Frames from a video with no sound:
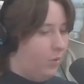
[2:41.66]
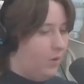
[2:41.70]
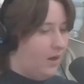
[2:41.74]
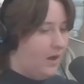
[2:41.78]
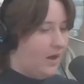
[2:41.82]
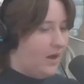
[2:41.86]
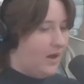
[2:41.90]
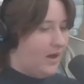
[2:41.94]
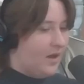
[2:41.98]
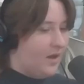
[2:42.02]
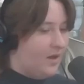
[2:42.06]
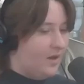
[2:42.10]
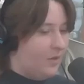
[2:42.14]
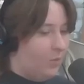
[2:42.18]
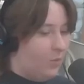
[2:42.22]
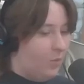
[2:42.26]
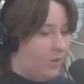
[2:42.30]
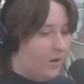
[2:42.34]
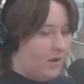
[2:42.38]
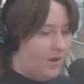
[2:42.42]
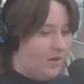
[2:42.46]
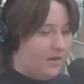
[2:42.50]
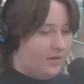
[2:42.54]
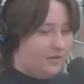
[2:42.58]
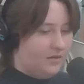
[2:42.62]

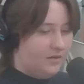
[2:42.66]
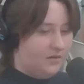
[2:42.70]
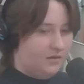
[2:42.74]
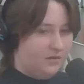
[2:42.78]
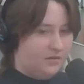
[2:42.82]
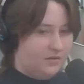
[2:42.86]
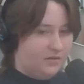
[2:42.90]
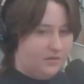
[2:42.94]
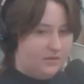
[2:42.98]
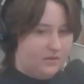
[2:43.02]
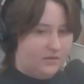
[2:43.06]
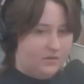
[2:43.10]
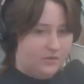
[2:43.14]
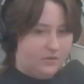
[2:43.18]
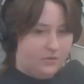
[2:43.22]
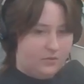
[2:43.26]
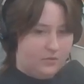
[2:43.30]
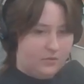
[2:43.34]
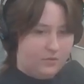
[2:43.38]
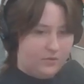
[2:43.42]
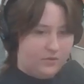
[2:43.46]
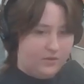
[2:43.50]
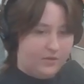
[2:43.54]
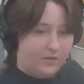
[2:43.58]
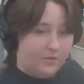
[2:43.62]
one
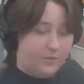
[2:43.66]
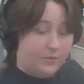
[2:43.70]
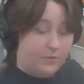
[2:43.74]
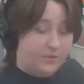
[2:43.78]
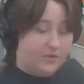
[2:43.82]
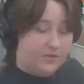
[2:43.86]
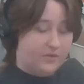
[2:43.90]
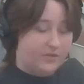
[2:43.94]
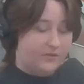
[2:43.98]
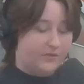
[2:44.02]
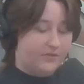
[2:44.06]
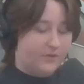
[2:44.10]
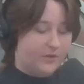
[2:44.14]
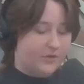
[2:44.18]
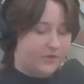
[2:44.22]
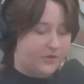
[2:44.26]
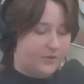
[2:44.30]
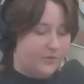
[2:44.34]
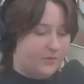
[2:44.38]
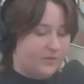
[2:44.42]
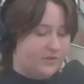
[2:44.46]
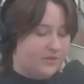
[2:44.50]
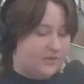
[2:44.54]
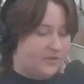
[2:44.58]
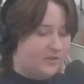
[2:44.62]
who was the first who
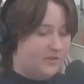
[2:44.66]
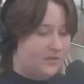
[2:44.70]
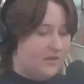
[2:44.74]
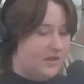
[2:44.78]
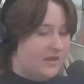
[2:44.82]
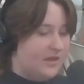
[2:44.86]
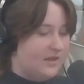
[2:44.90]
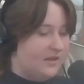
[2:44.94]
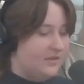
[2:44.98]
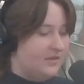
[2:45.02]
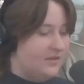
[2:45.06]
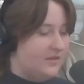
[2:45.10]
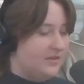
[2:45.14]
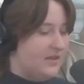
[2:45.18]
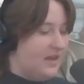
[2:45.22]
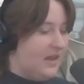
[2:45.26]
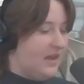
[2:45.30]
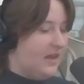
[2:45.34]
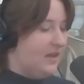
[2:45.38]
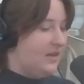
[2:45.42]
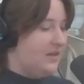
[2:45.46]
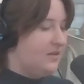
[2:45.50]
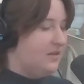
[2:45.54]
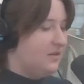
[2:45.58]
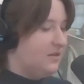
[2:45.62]
was
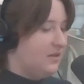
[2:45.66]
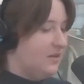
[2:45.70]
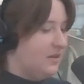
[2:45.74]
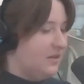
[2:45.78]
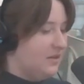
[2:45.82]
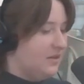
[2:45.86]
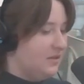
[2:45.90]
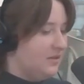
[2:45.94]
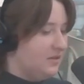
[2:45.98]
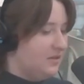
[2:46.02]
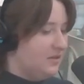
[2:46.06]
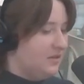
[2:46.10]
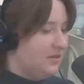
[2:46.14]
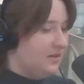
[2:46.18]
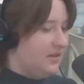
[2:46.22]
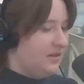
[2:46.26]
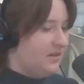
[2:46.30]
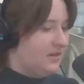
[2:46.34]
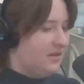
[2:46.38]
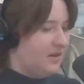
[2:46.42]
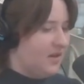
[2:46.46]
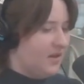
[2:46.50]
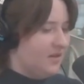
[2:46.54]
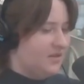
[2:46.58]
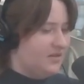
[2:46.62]
detained is in
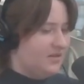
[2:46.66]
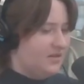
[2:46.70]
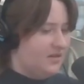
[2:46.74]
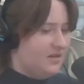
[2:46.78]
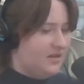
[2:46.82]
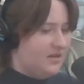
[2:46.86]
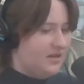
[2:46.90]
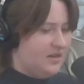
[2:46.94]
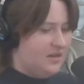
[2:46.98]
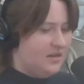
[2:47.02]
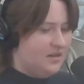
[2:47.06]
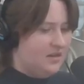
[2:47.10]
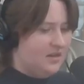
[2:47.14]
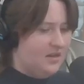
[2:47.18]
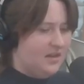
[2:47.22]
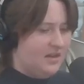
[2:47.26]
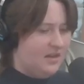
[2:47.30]
custody